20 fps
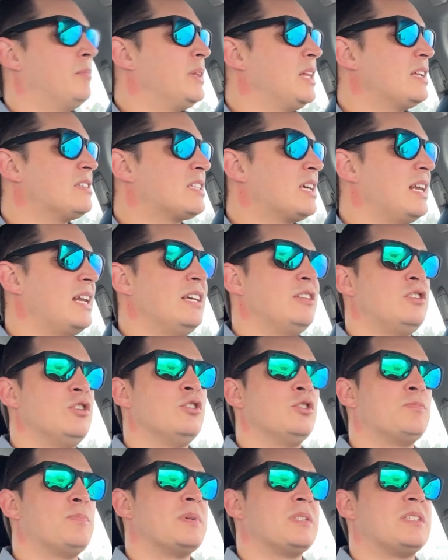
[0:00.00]
But let's get
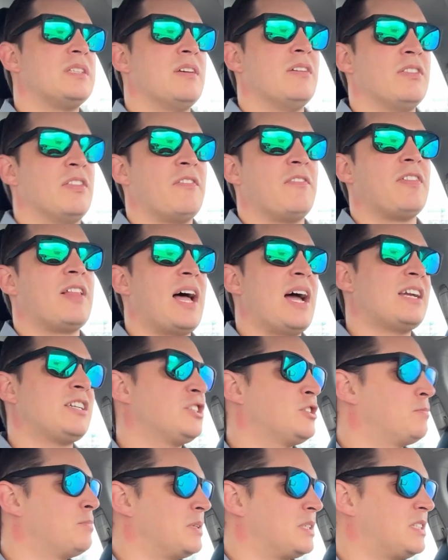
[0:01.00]
into The Flash
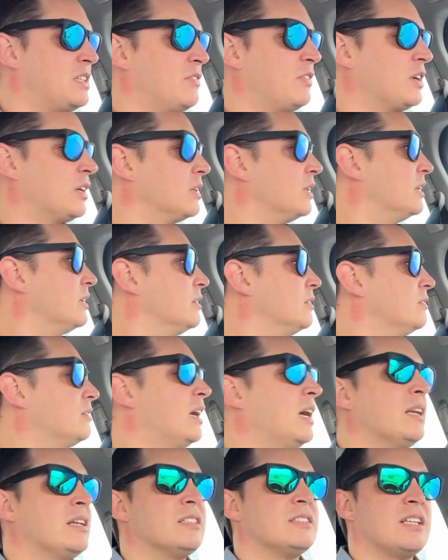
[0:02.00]
specifically,
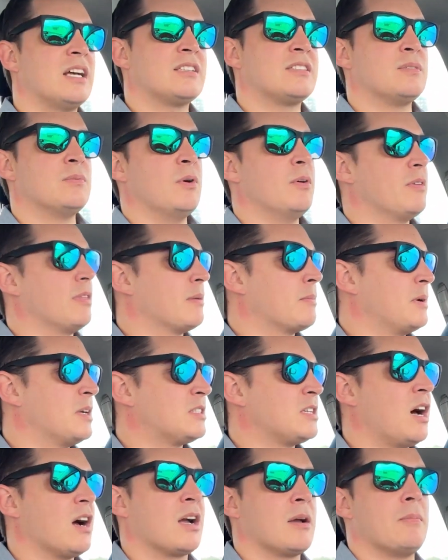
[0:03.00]
right? Because that's the movie that I'm going
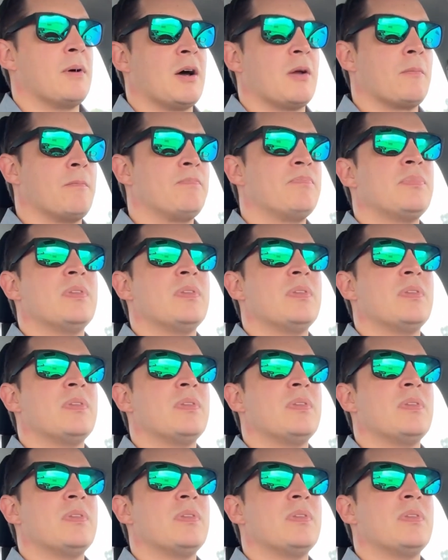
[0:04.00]
to talk about.